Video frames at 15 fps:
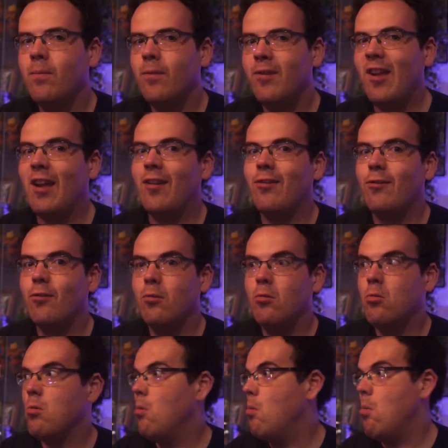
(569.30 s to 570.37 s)
6.
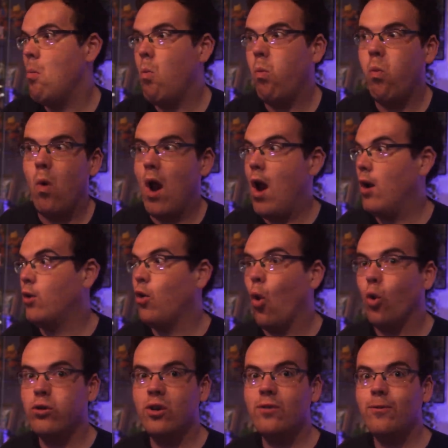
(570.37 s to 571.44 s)
Where
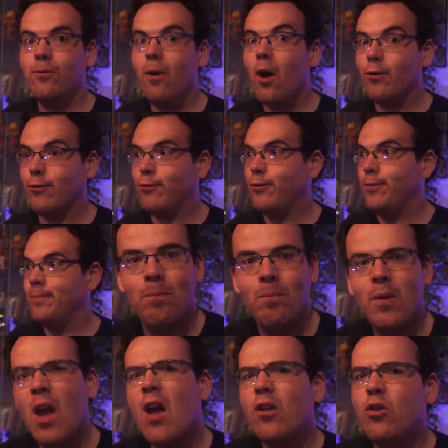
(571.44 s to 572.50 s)
Golden Frost?
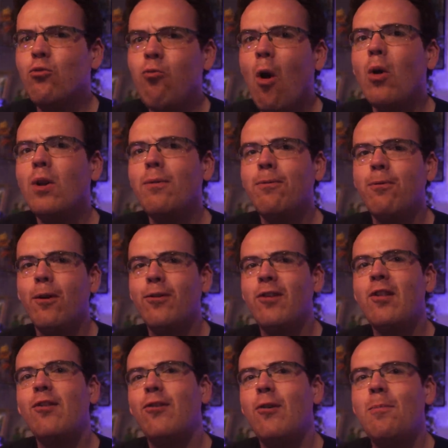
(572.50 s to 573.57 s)
The role of Frost
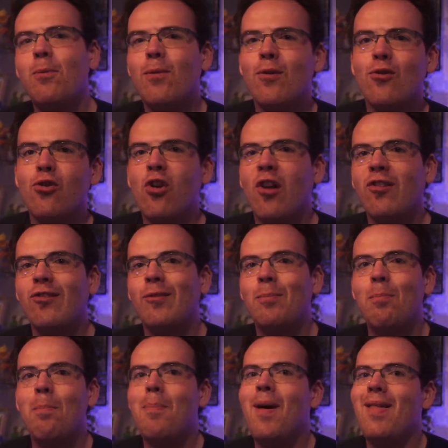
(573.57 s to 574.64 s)
in Super is just
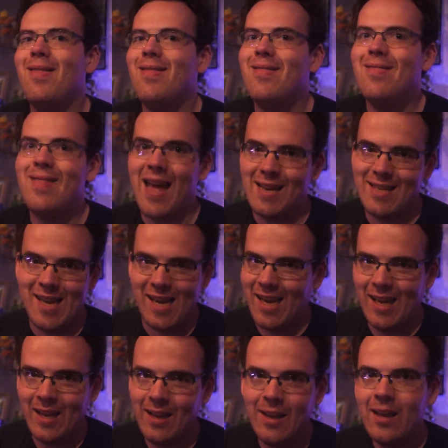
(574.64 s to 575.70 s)

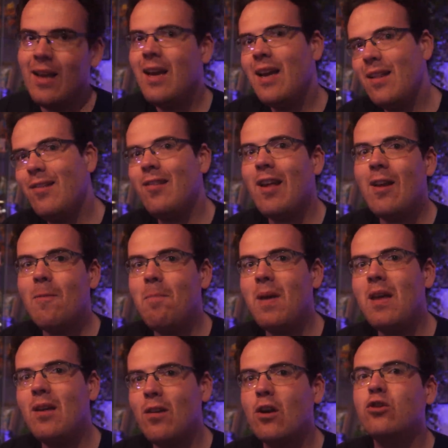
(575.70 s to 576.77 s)
pathetic. Instead of
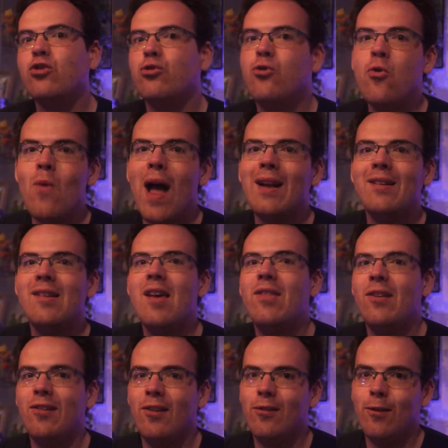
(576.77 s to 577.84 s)
being a true
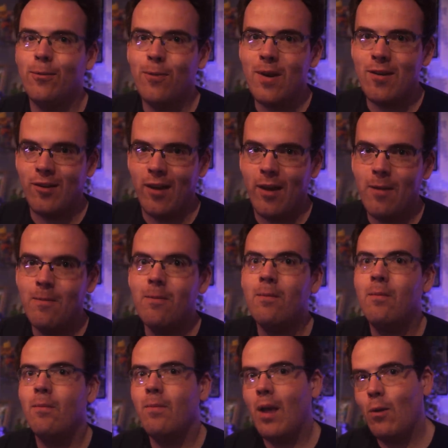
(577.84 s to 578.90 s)
antithesis to Frieza,
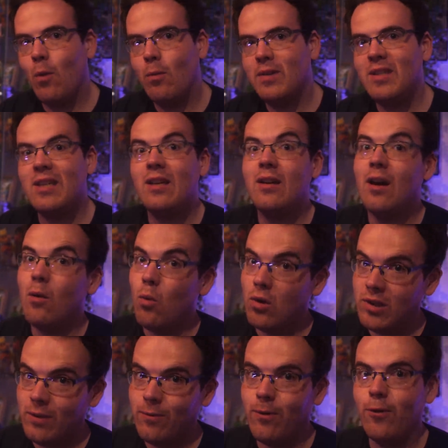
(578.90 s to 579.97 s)
like what we did in our
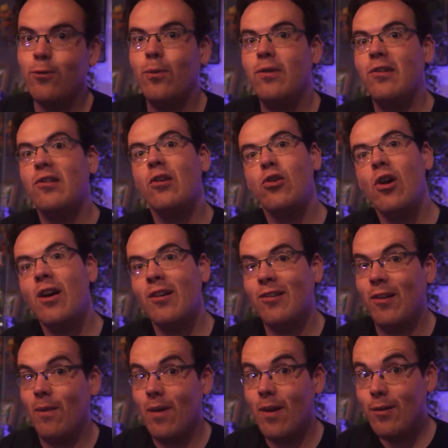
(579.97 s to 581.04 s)
What If Frost Wasn't a Jerk
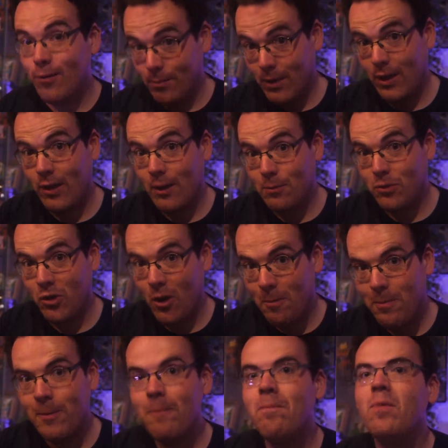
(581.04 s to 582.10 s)
series, link up top,